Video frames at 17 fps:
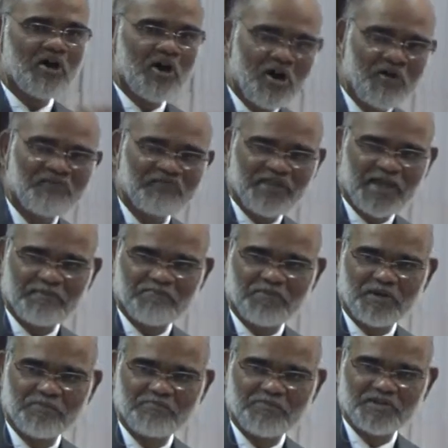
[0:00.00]
of that
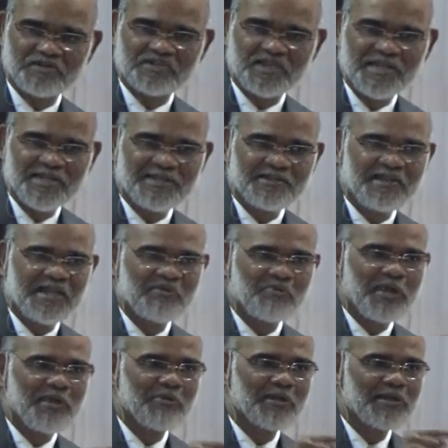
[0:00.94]
purpose, then
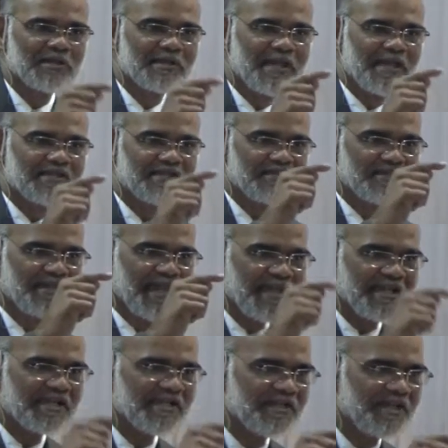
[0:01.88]
we will get
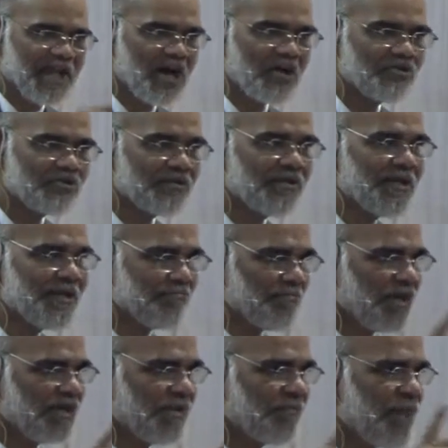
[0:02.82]
taken down by the